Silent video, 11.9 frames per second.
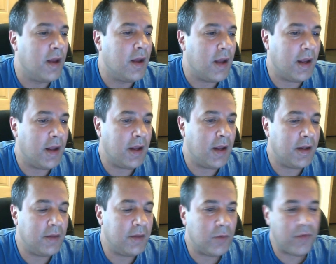
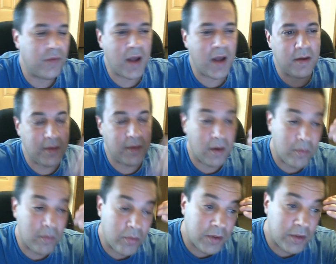And we've had a
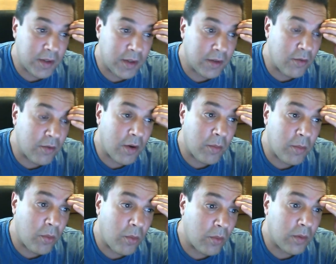pretty
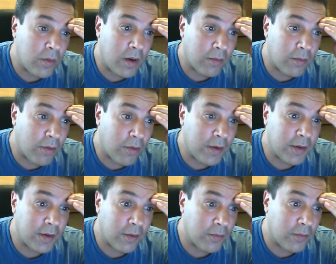incredible run
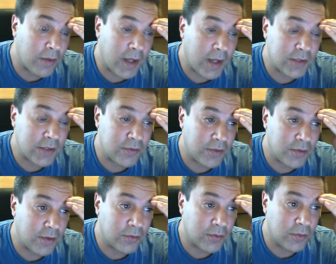here over the last 3
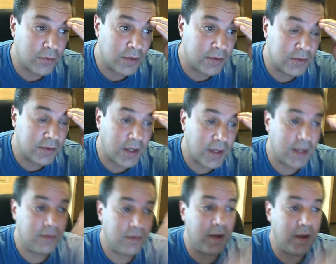years with this
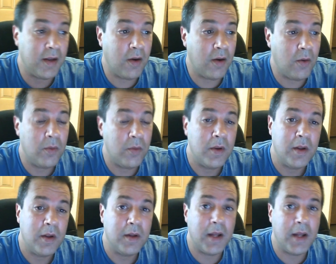negative NAO,
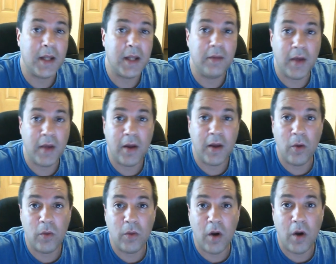negative
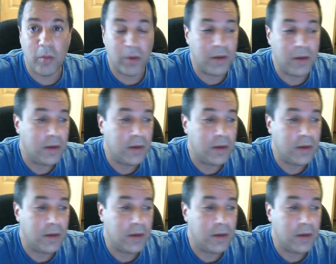AO couplet.